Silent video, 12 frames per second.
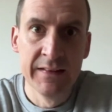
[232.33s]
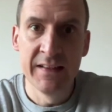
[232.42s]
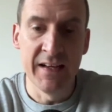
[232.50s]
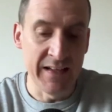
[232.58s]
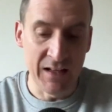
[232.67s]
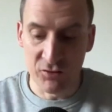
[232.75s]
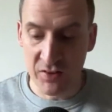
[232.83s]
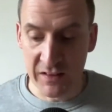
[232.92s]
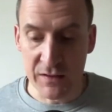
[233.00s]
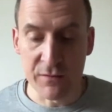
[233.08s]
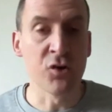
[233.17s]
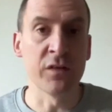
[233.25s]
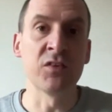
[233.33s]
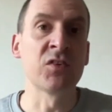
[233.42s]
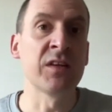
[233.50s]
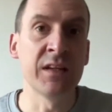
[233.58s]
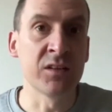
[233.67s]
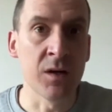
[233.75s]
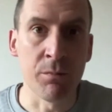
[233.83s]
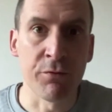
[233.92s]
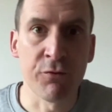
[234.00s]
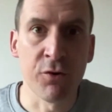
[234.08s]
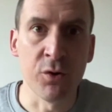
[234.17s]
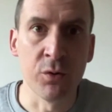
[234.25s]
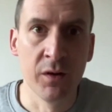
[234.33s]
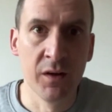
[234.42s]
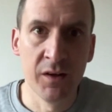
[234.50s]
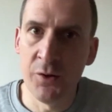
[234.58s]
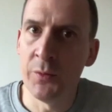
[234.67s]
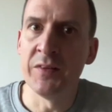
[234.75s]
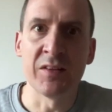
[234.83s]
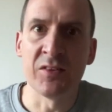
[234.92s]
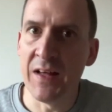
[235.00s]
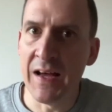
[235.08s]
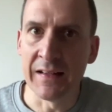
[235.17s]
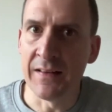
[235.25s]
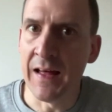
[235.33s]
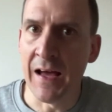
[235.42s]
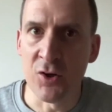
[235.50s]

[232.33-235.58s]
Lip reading: And now suddenly you've got this kid come through who is exactly that,